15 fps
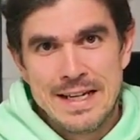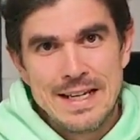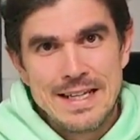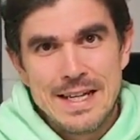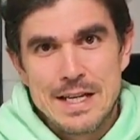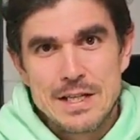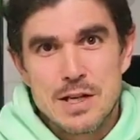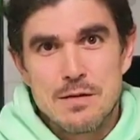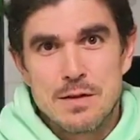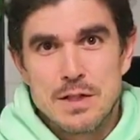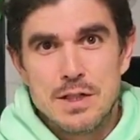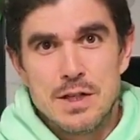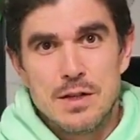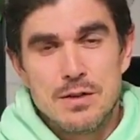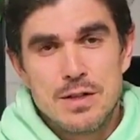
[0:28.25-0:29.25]
and it's over to
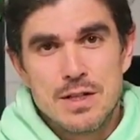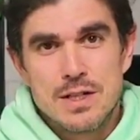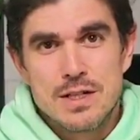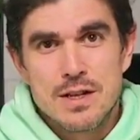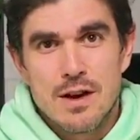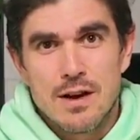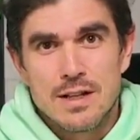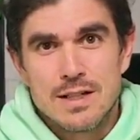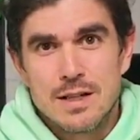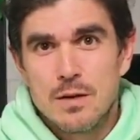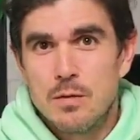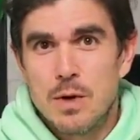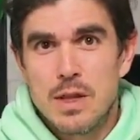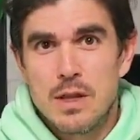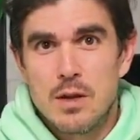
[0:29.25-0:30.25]
you to decide
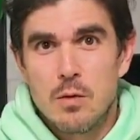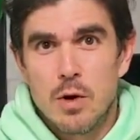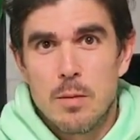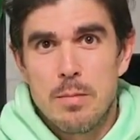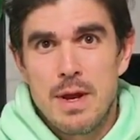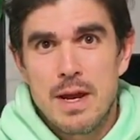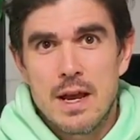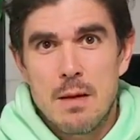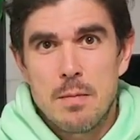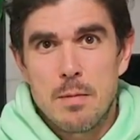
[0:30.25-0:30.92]
whether you want to pick up a